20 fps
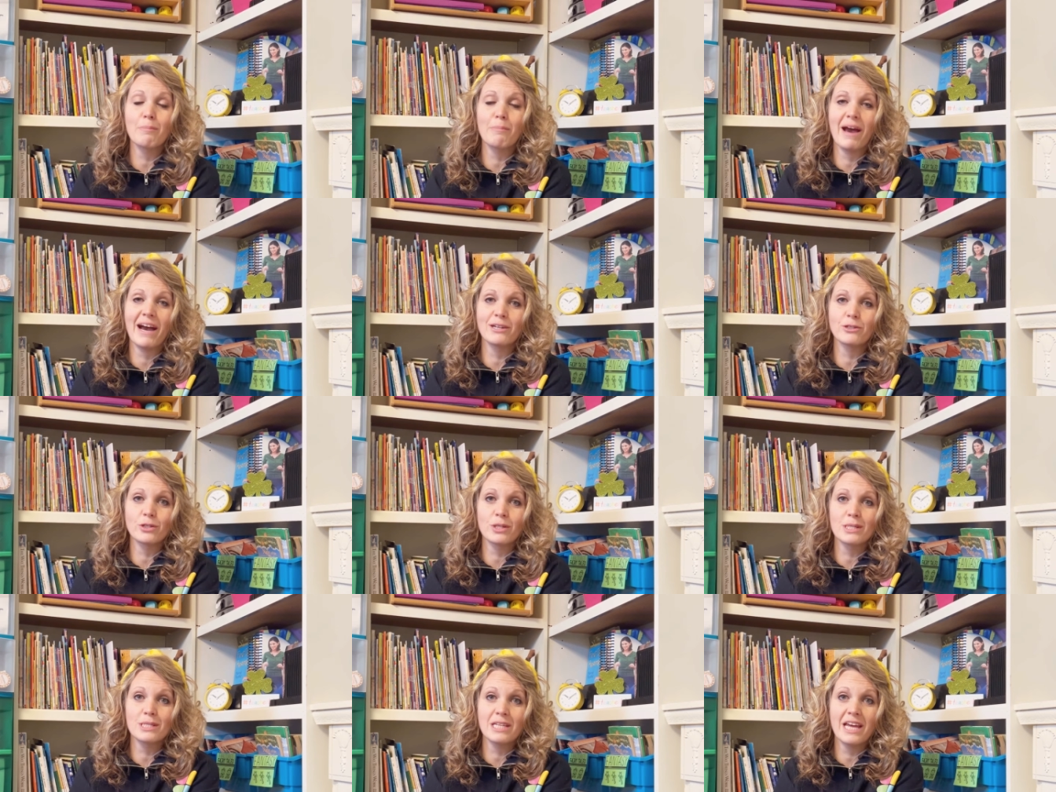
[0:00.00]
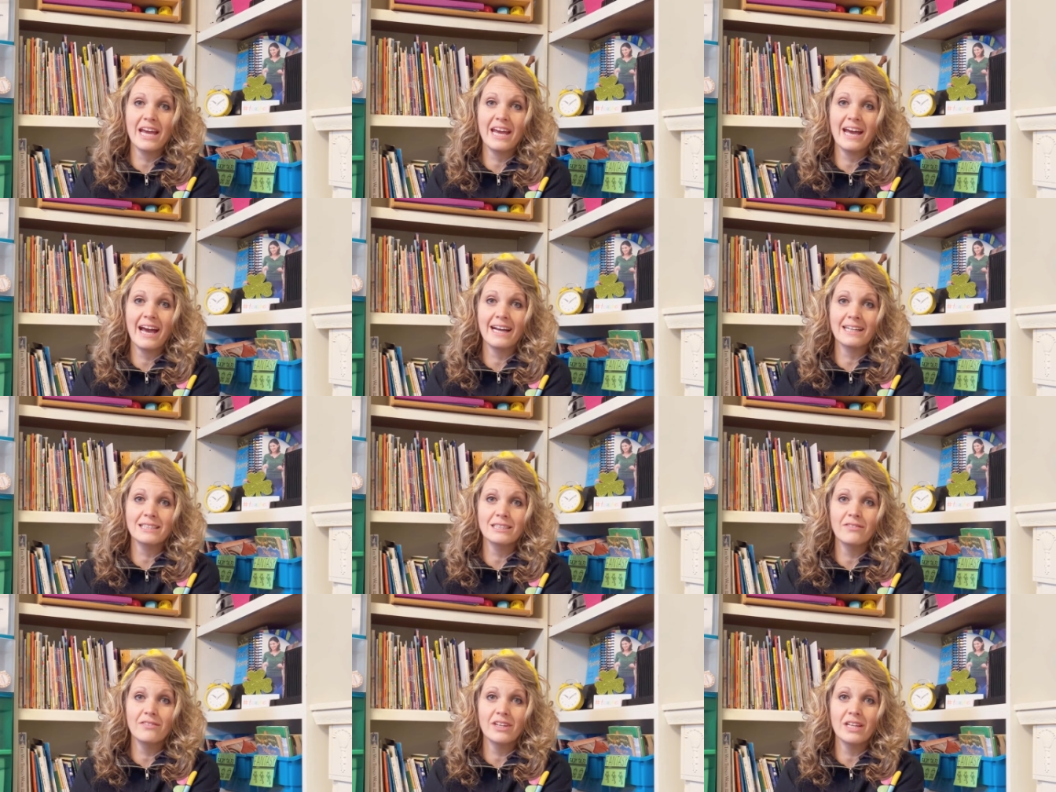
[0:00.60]
Patrick's Day
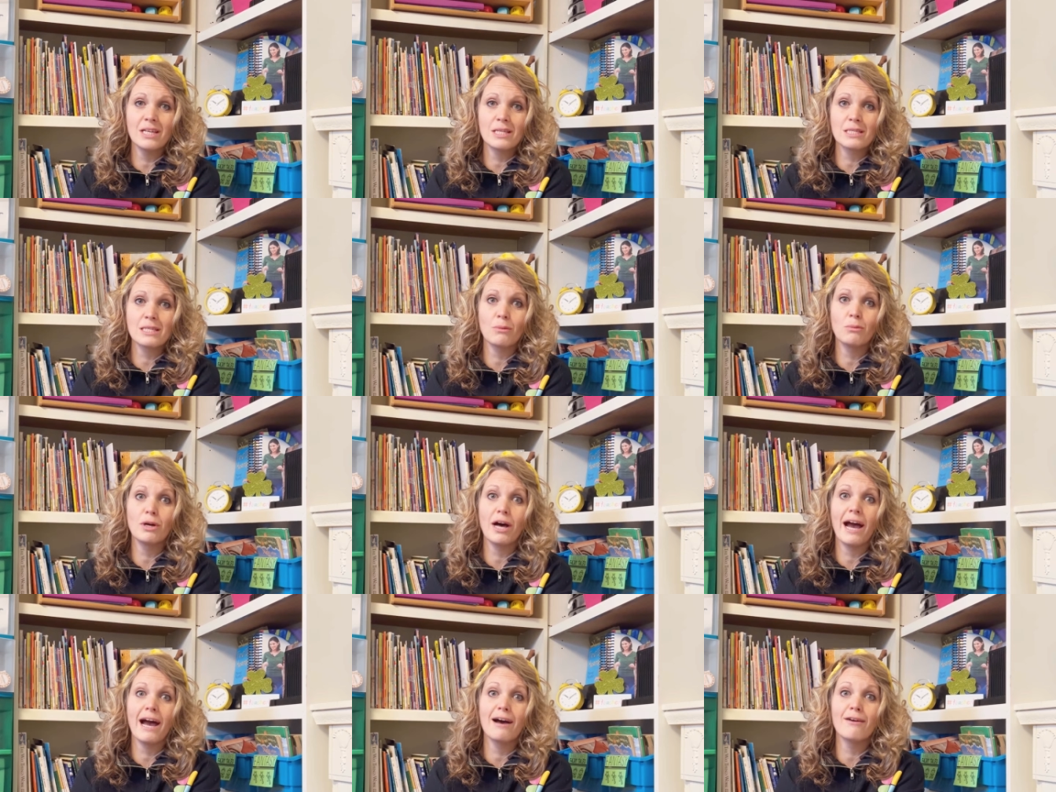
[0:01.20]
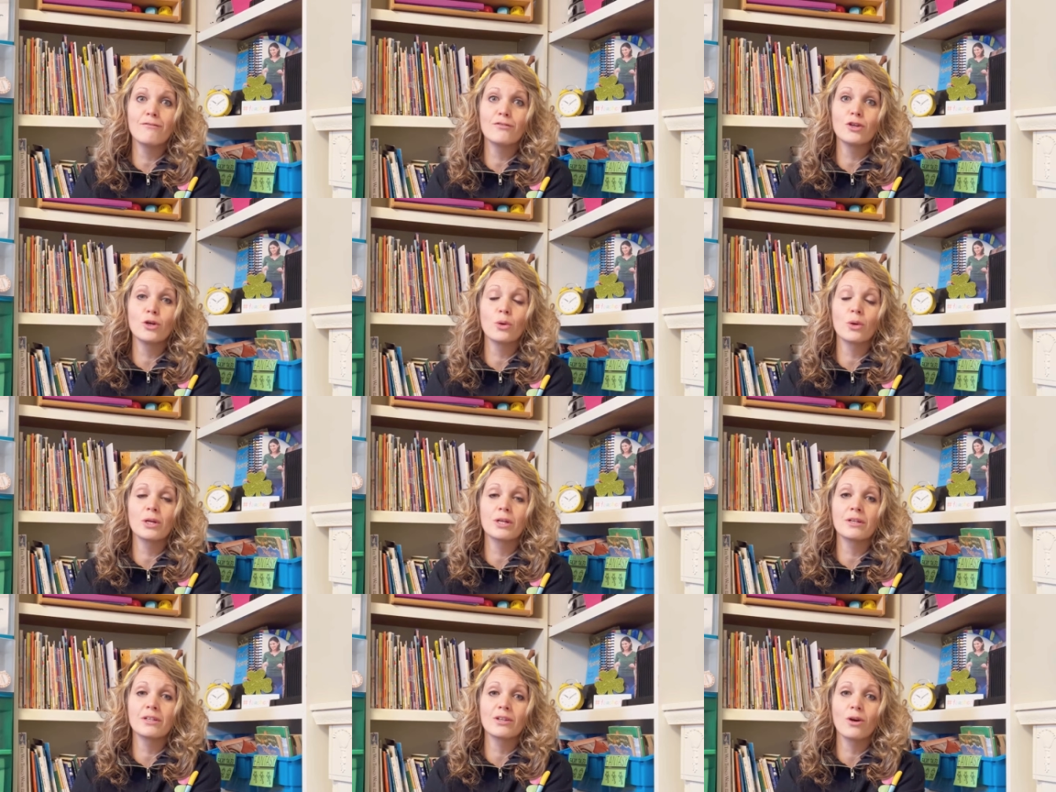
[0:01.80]
activities that will have
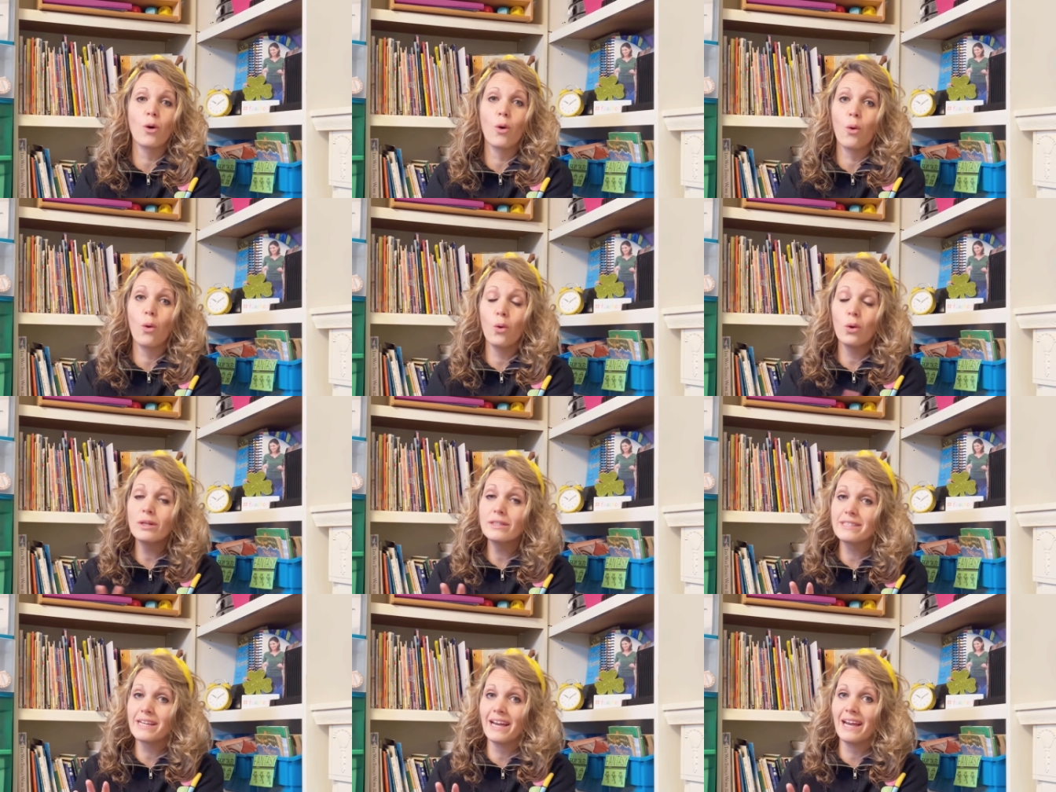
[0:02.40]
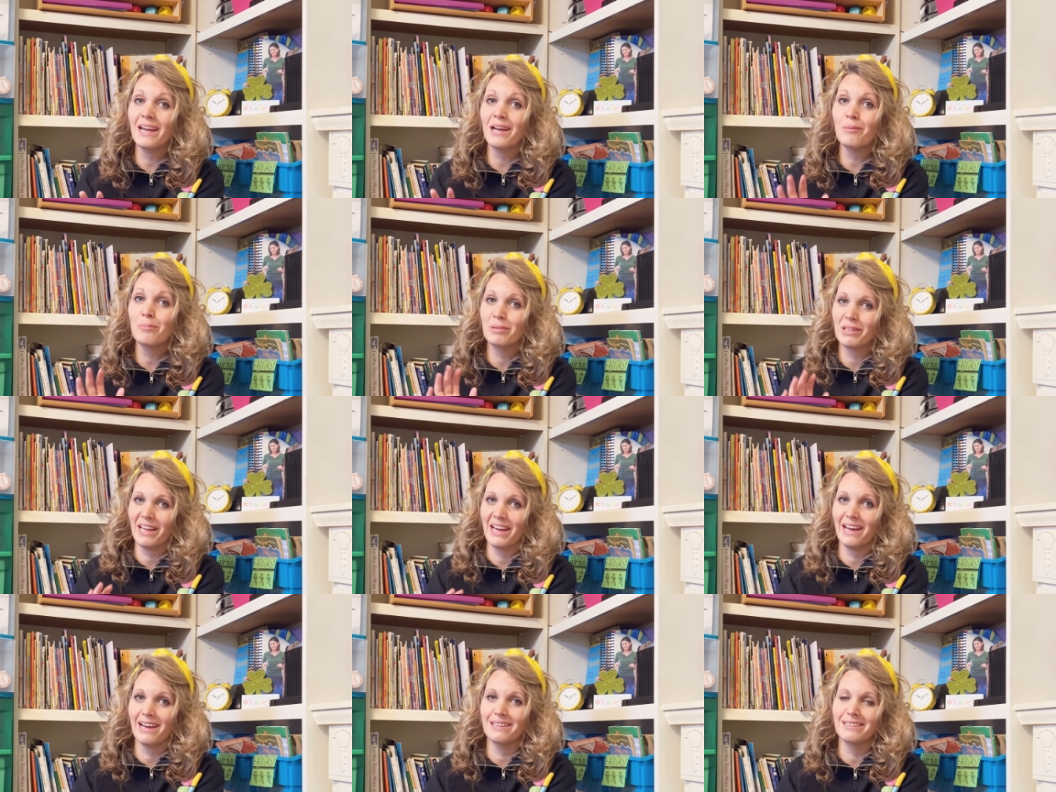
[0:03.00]
your whole day
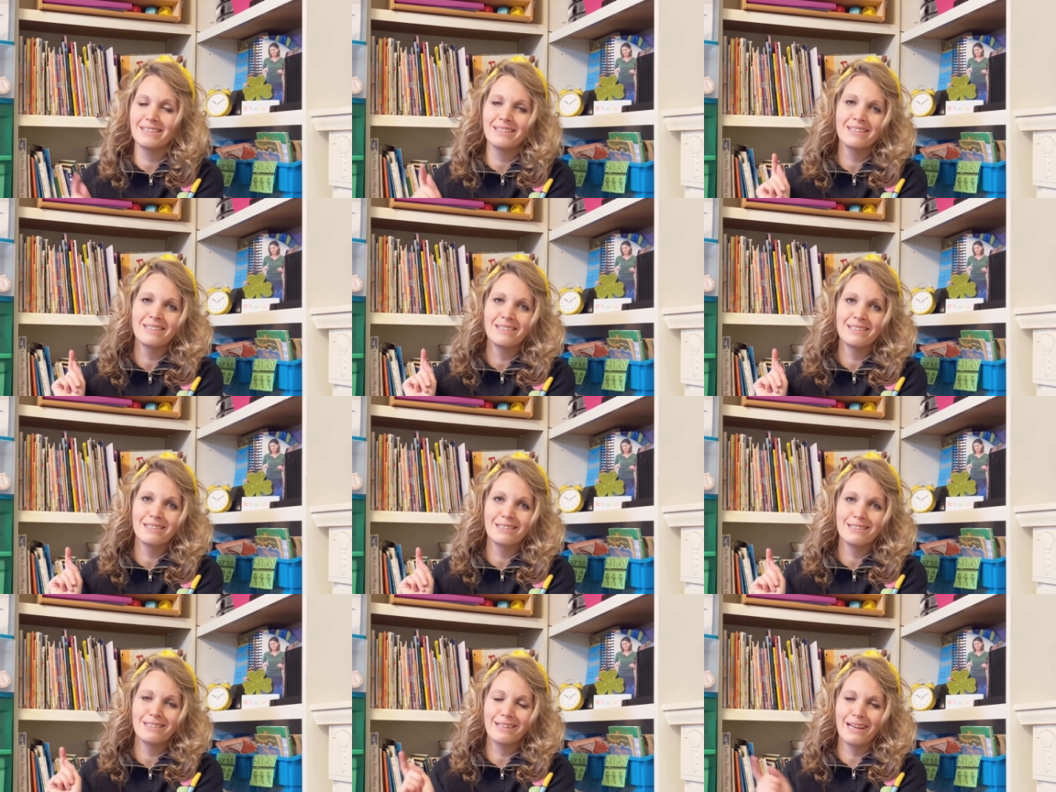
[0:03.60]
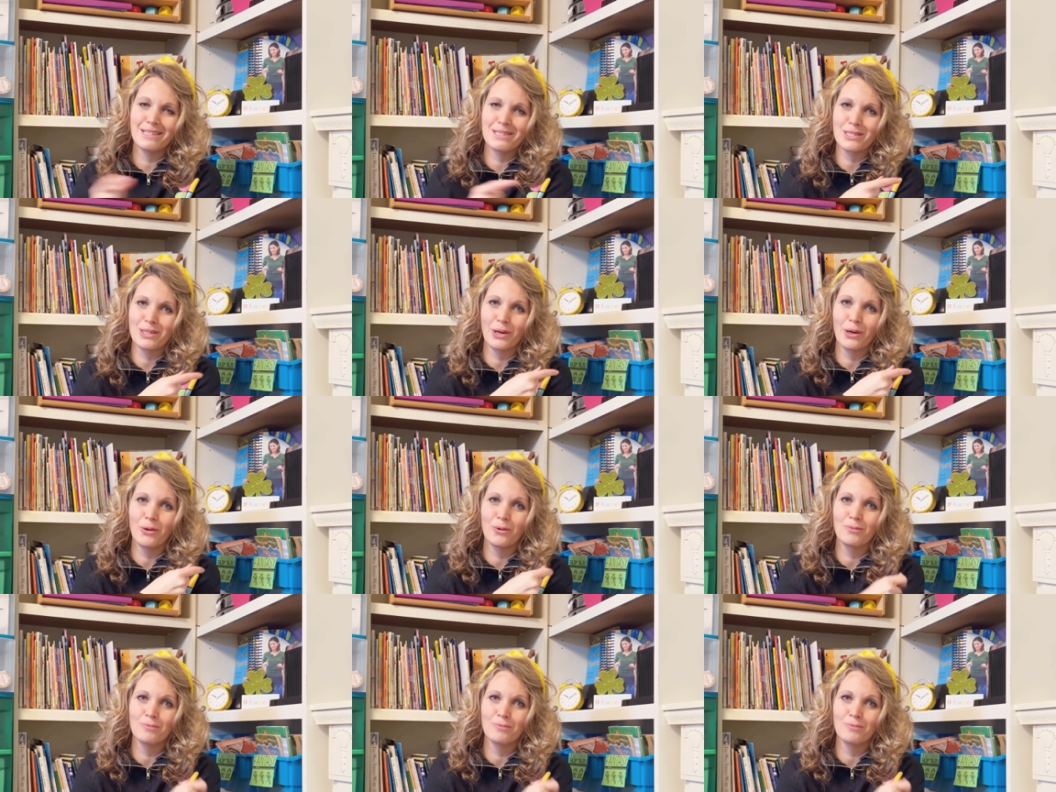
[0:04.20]
planned. Let's go.